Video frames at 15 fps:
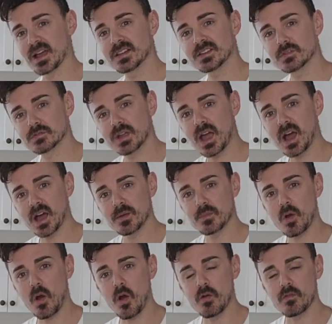a little
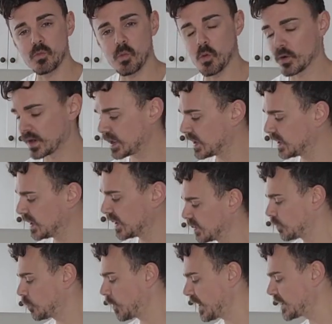cup of water here,
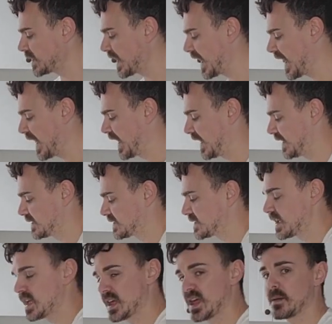wet your hands.
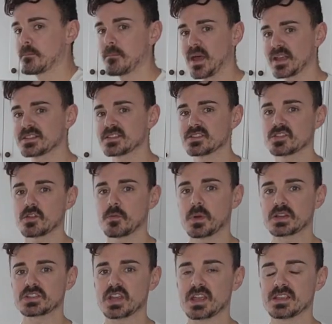Makes it so
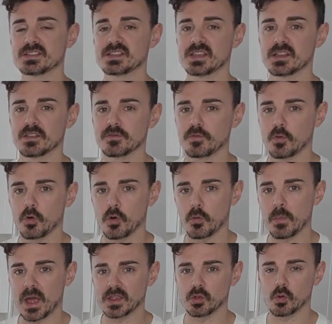much easier to form
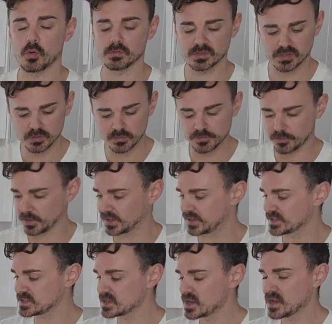your little
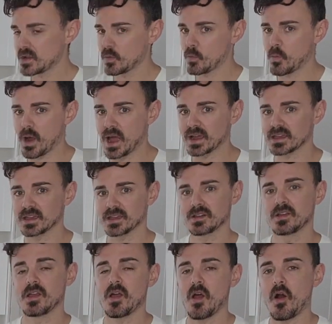fritters. Whack it
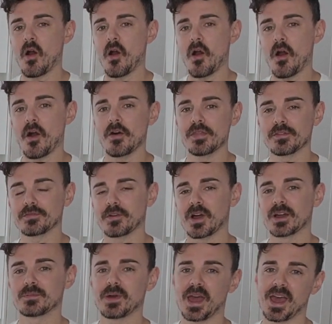on the fry
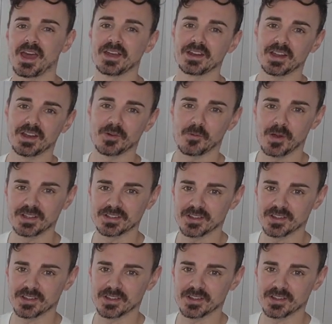pan and away you